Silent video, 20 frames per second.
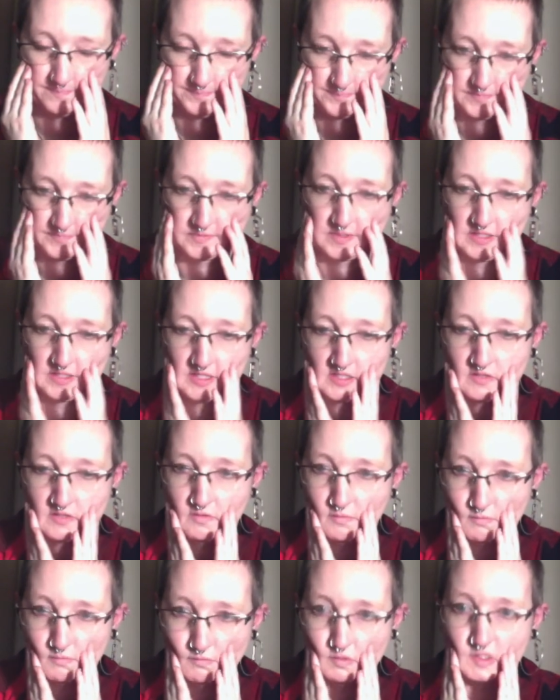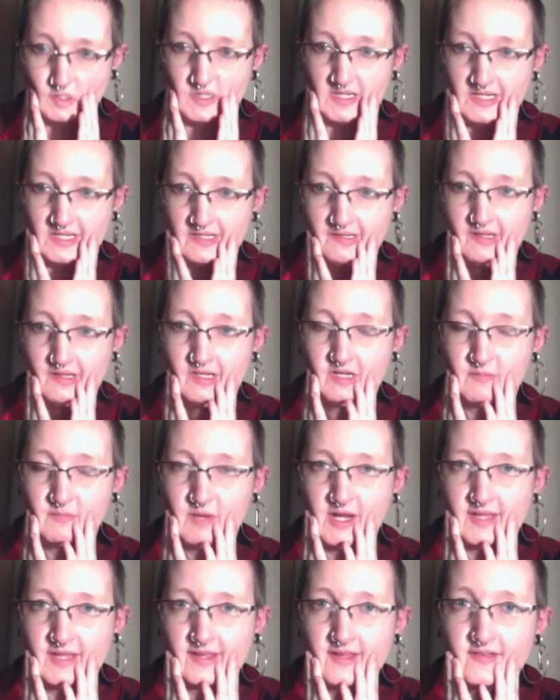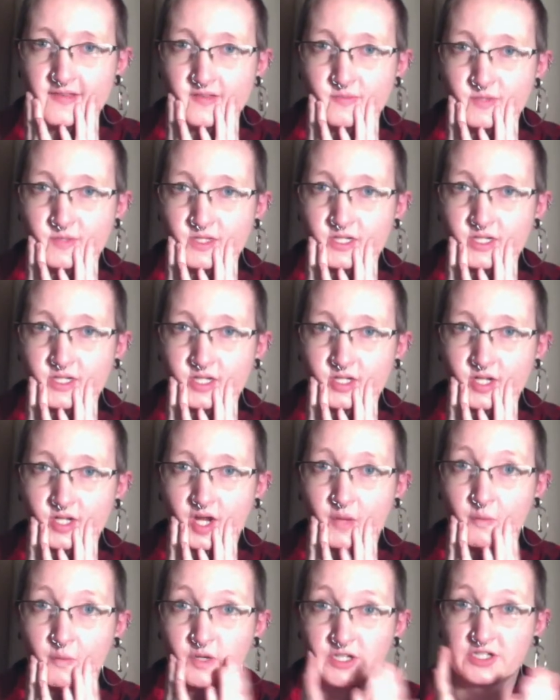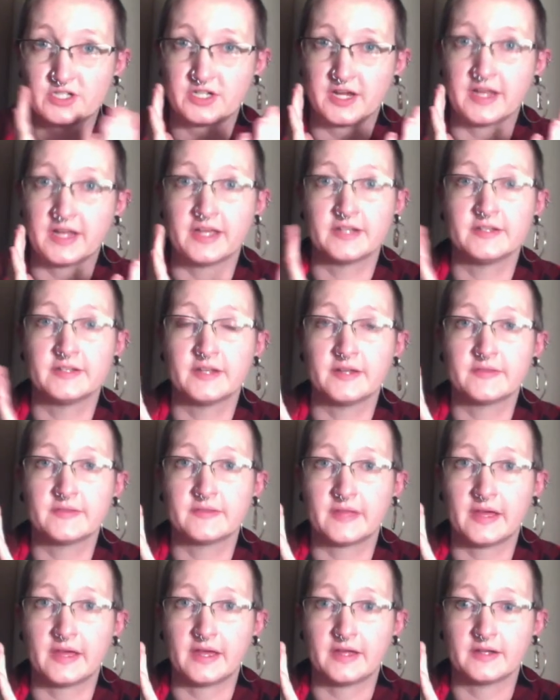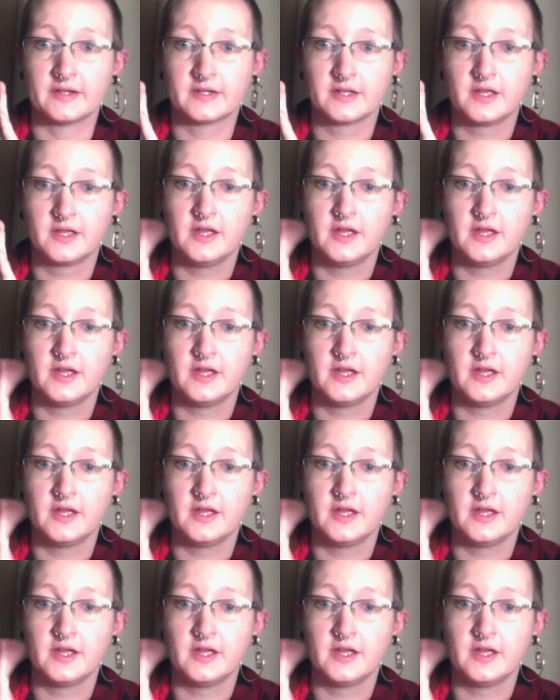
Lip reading: Like, I don't want to get to the end of my life and be like, I wish I had done that.